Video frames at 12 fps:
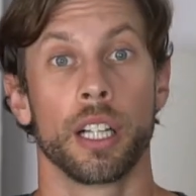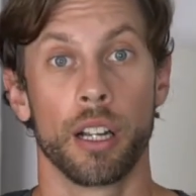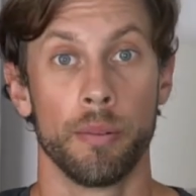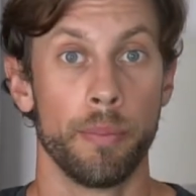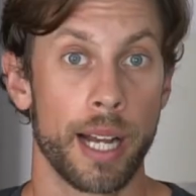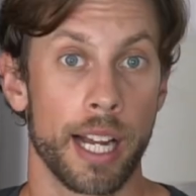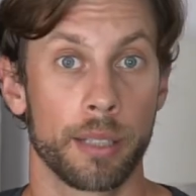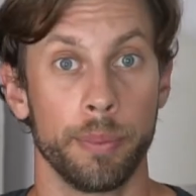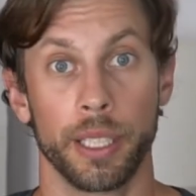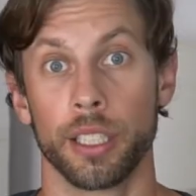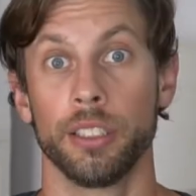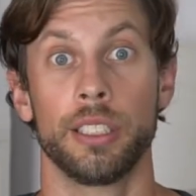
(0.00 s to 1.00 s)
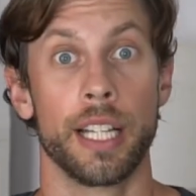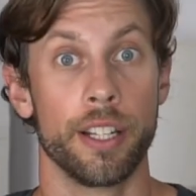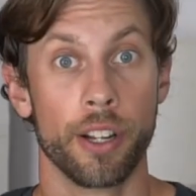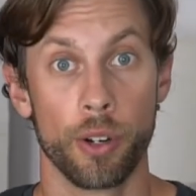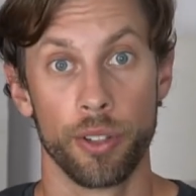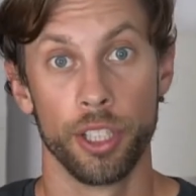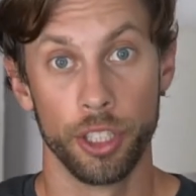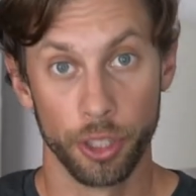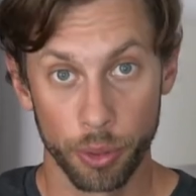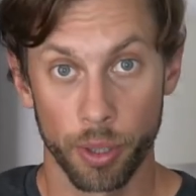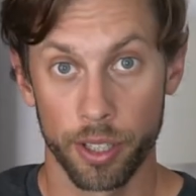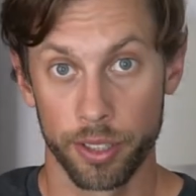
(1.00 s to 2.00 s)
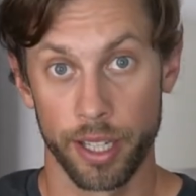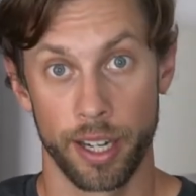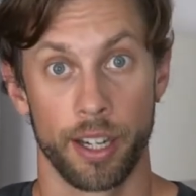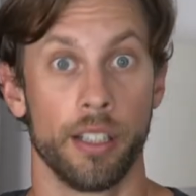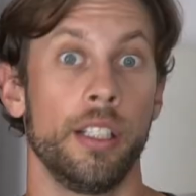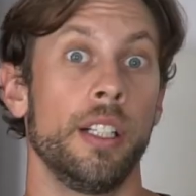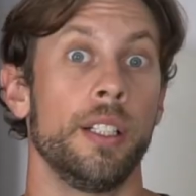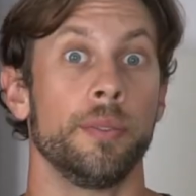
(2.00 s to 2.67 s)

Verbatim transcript: come back because they know that you are there,